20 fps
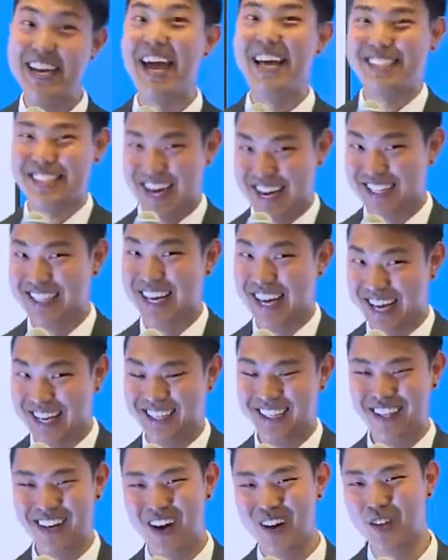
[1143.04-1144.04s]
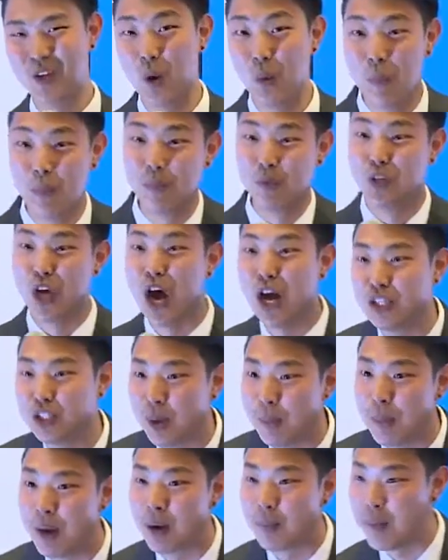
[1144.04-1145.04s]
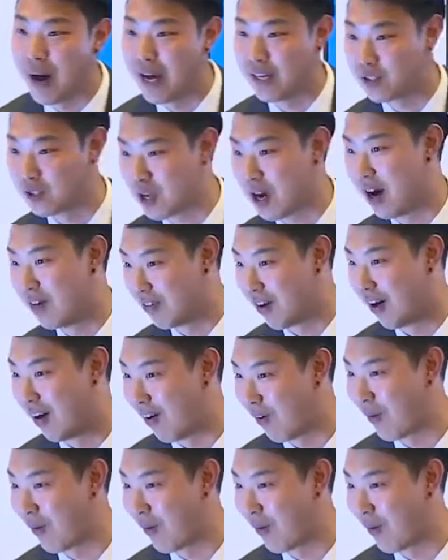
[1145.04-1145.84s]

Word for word: yes, I did. You know, don't judge a book by its cover,